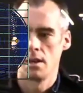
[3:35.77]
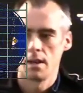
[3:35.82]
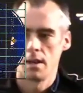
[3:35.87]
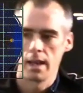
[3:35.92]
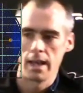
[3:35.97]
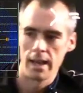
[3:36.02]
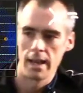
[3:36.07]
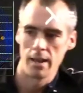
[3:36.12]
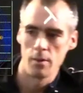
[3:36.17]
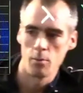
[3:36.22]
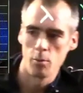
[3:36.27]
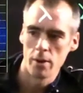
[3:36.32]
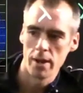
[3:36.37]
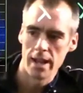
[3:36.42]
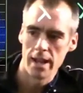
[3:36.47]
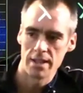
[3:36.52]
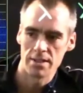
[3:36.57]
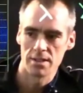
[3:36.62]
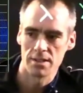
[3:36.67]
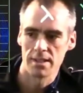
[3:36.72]
And what
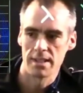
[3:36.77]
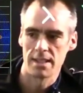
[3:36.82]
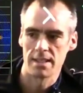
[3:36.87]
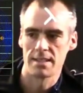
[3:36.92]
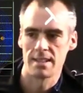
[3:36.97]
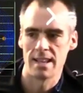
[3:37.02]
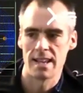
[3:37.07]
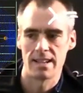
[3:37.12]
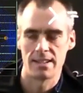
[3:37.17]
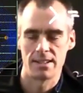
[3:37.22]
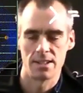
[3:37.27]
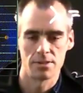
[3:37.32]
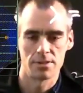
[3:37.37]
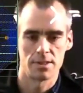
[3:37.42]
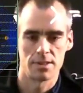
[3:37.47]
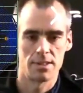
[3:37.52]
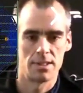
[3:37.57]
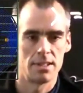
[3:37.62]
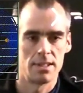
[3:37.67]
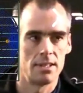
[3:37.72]
actually is that delta
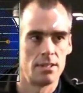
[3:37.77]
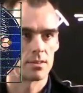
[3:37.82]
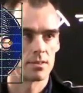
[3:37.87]
D?